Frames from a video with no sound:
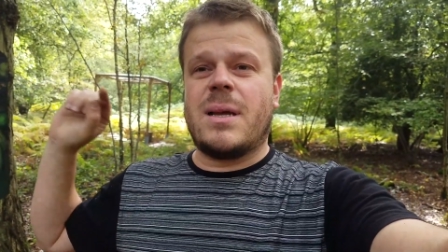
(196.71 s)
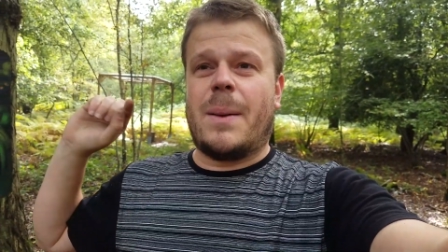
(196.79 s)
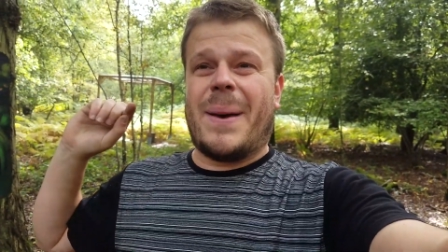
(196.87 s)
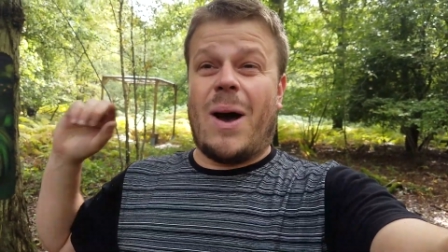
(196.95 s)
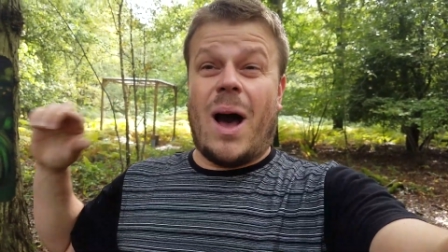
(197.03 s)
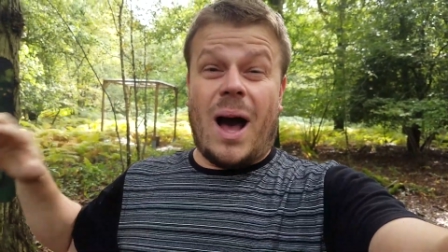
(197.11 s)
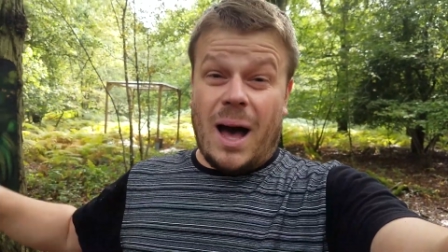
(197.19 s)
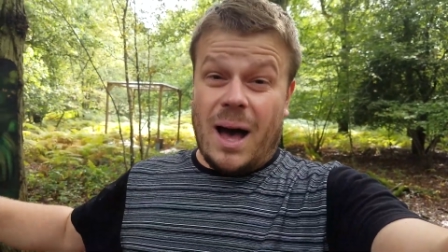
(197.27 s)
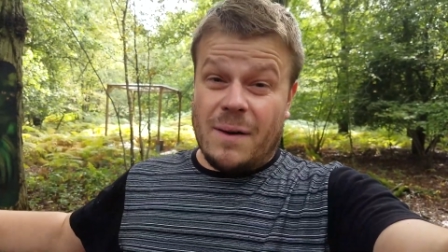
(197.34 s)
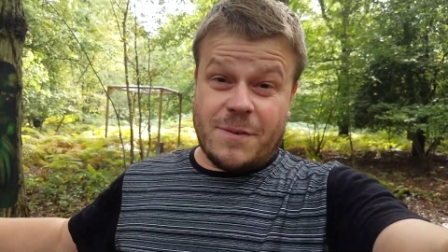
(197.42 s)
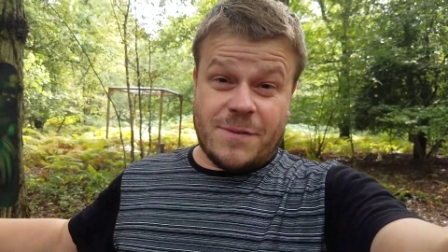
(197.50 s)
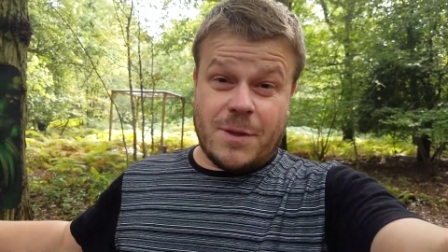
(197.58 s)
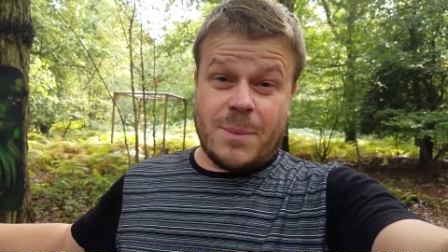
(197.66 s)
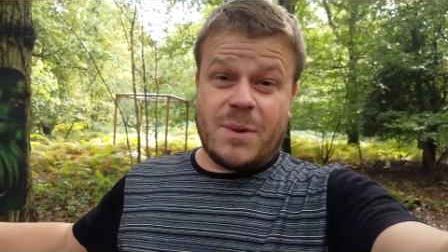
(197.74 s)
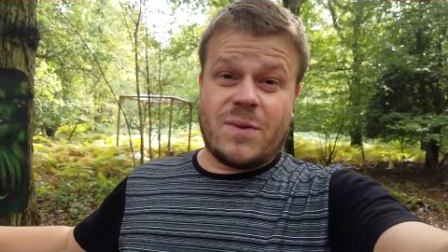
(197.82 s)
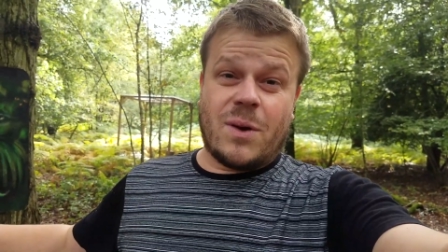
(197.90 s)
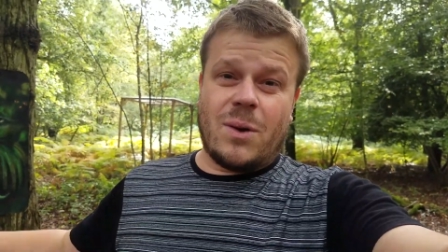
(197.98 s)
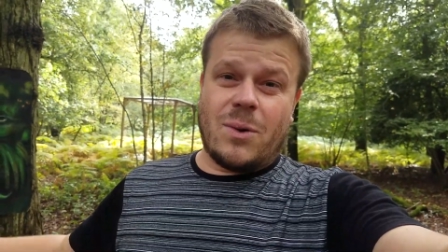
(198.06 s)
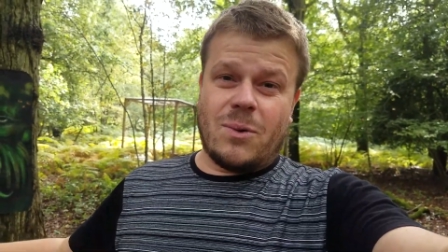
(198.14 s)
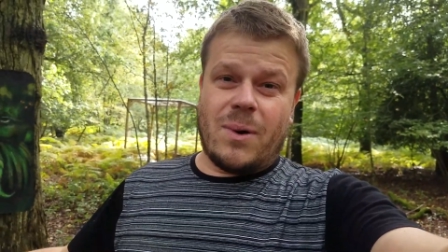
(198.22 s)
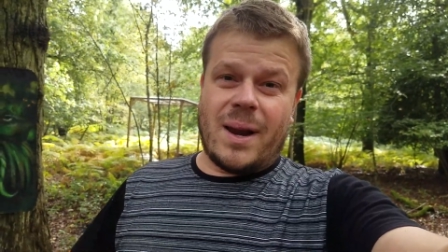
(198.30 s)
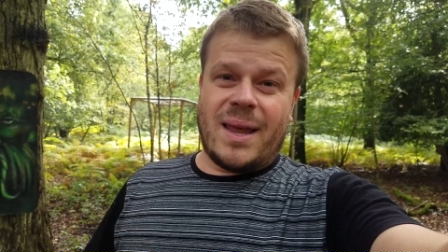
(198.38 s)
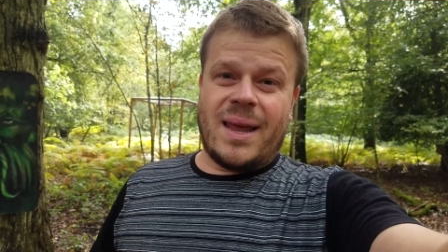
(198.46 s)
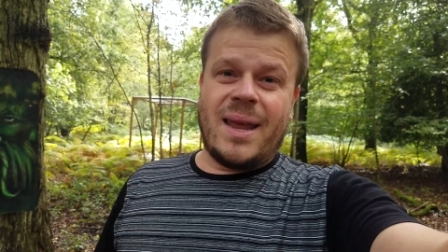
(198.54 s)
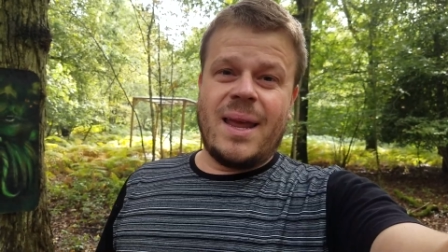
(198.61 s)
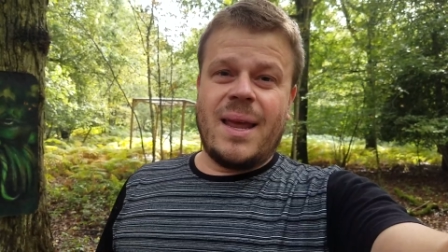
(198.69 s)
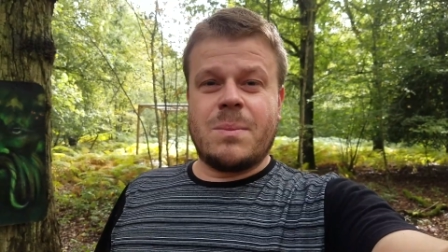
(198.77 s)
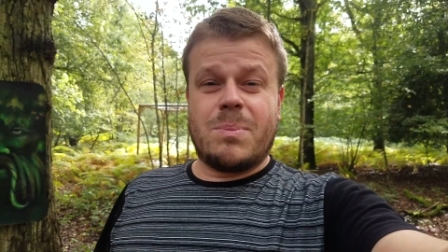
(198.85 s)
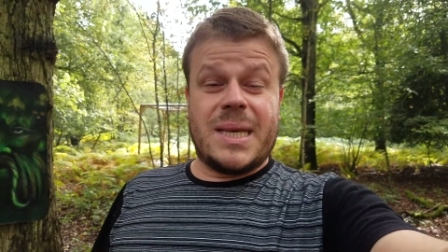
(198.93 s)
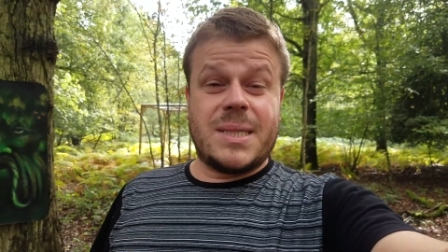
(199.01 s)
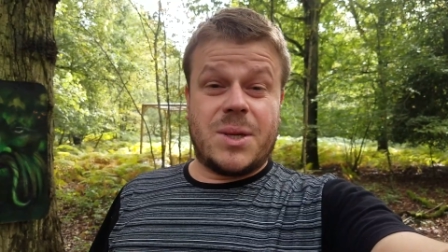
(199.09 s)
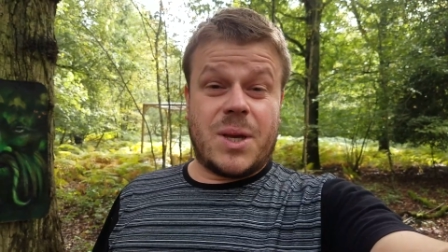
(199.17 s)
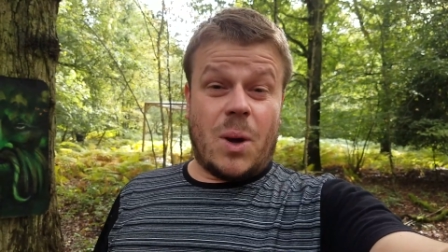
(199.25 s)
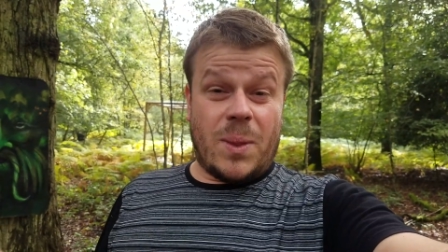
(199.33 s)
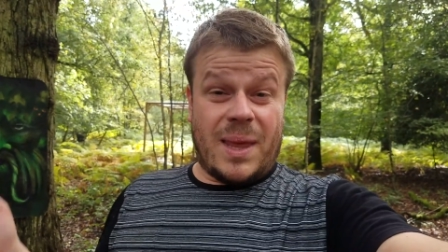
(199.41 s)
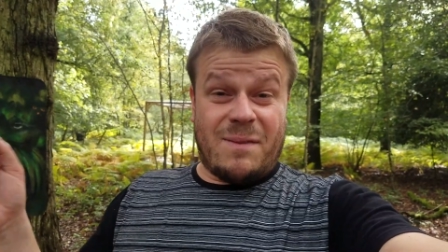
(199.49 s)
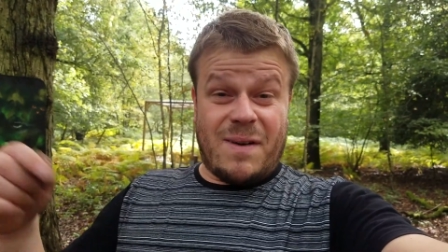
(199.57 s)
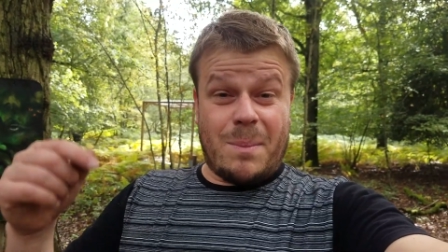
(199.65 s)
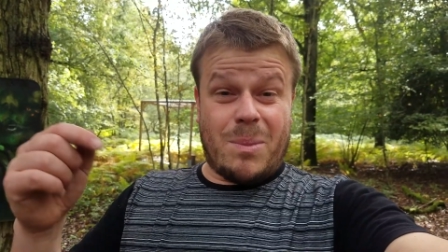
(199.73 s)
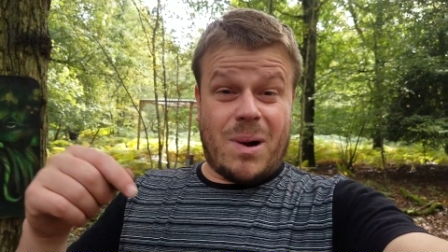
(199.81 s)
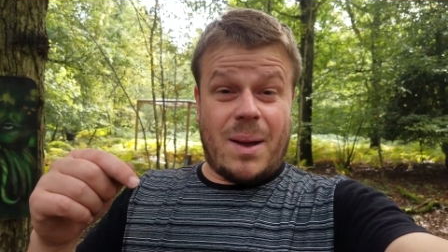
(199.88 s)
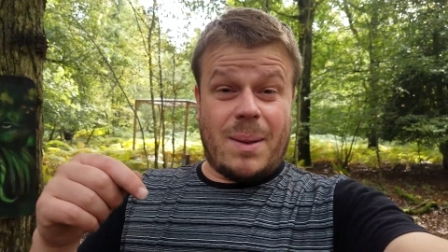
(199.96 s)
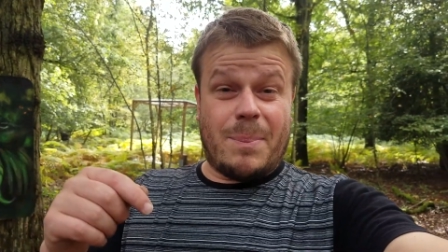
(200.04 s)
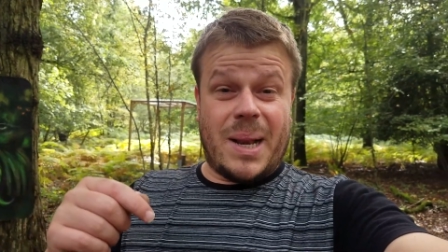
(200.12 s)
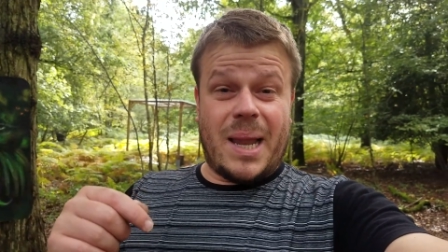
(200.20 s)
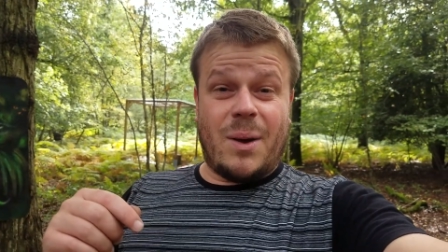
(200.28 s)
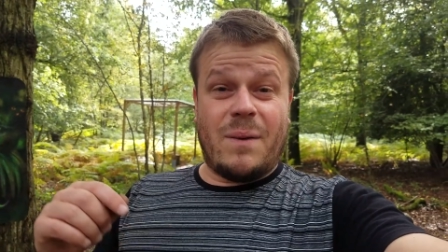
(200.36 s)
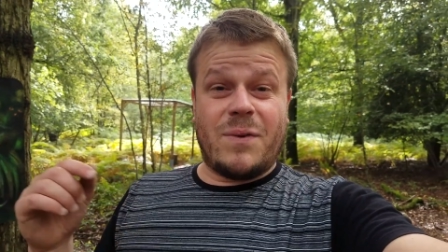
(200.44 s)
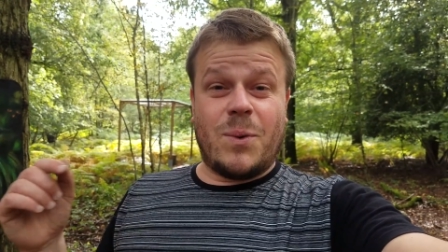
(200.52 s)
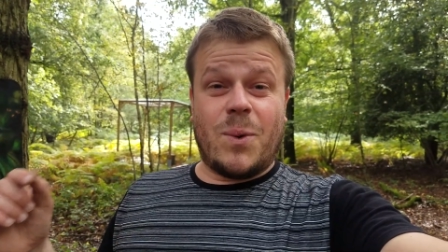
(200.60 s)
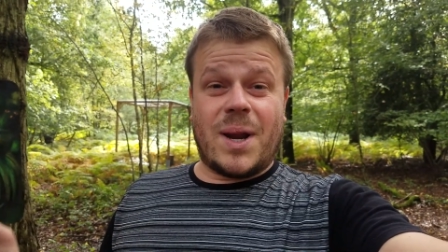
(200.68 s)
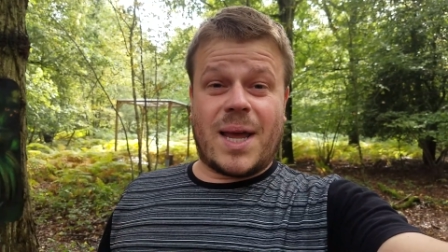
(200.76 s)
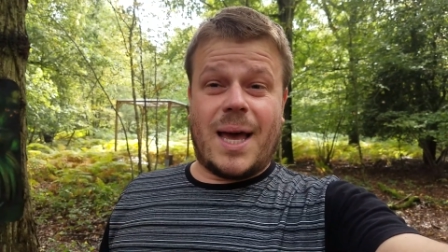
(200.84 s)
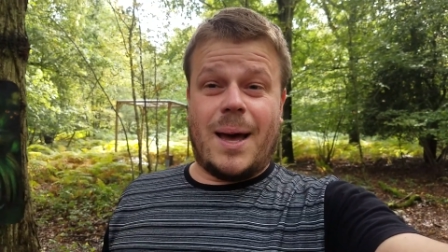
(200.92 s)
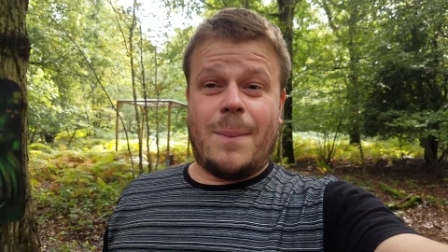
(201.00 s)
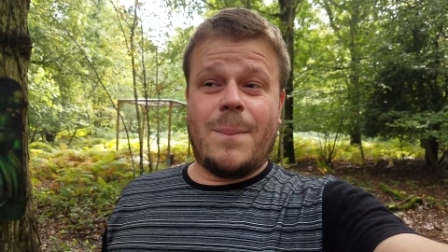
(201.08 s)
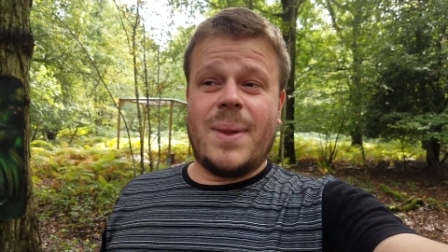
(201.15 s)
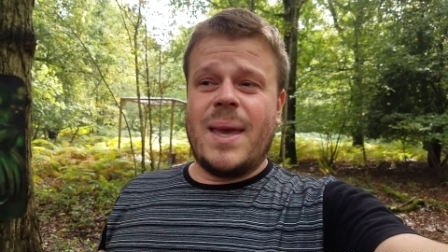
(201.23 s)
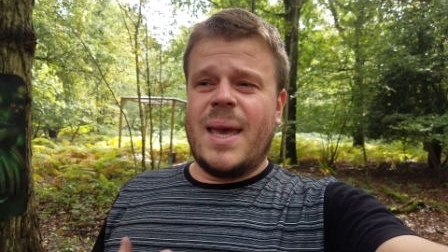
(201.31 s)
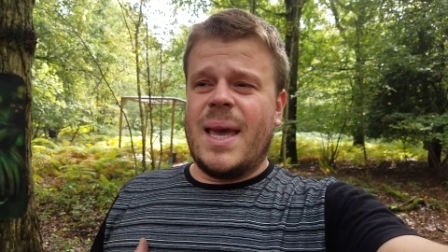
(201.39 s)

About half of them have gone already. Please do go on the Eventbrite below if you want to come.